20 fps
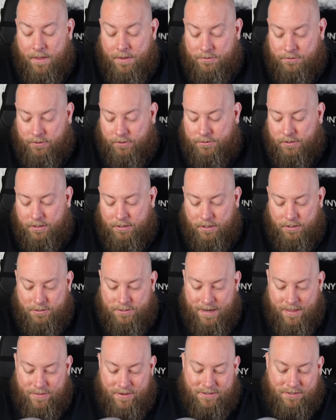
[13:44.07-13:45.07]
So there's a good
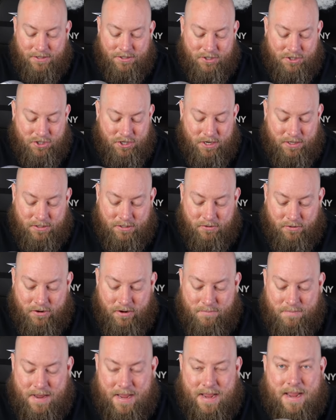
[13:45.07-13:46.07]
chance this is just going
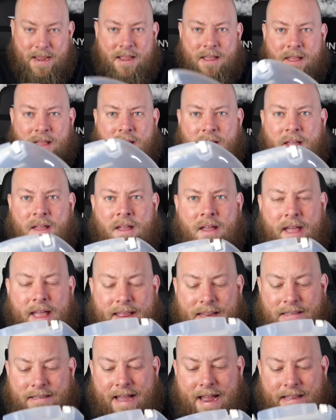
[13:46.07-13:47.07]
to be
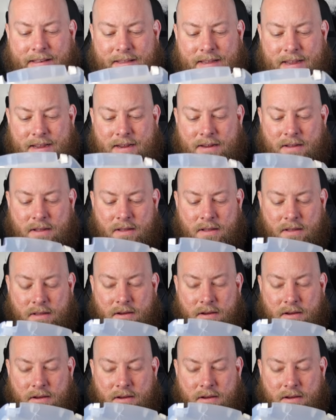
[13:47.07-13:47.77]
a lightly,